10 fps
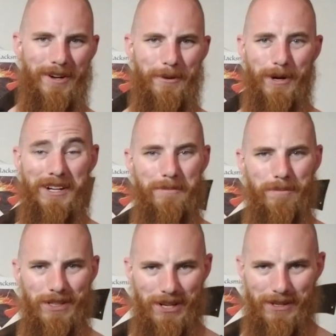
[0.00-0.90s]
where it
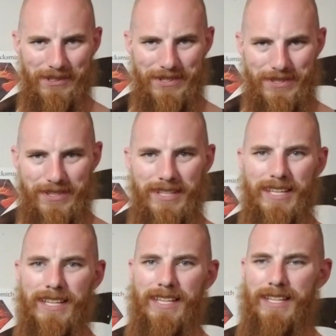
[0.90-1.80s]
belongs,
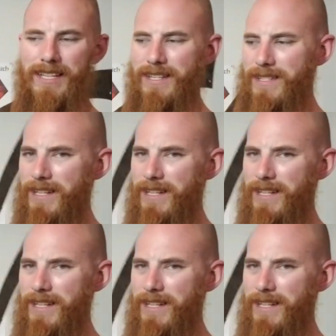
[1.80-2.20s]
because